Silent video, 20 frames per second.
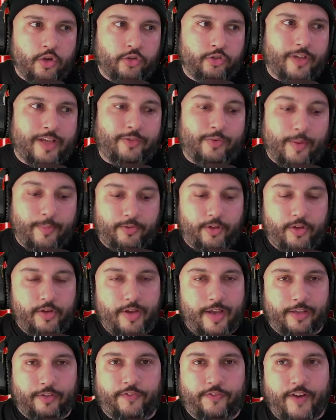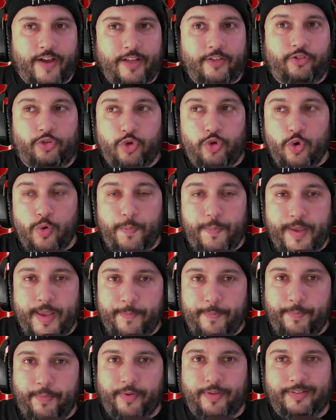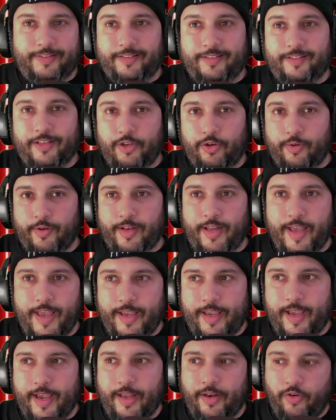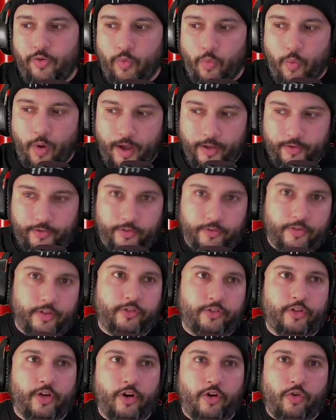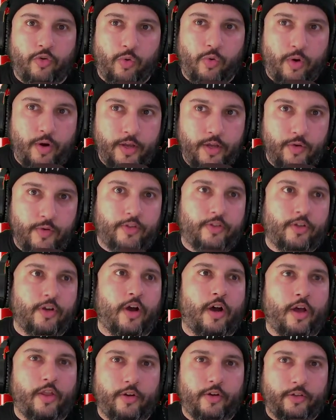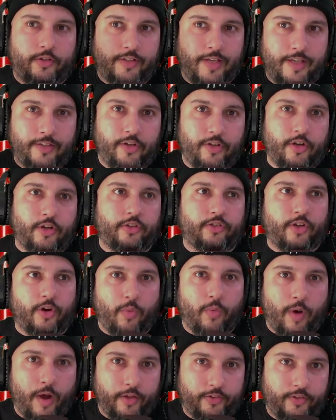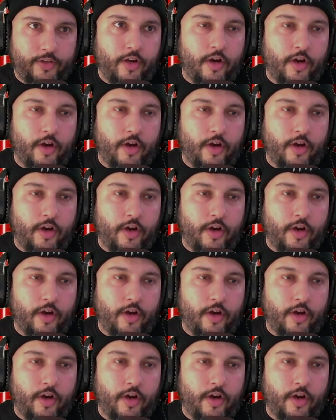That's why I'm telling you guys, find 2 people and things that you like and watch. It's going to start growing you into other things, and you're going to start watching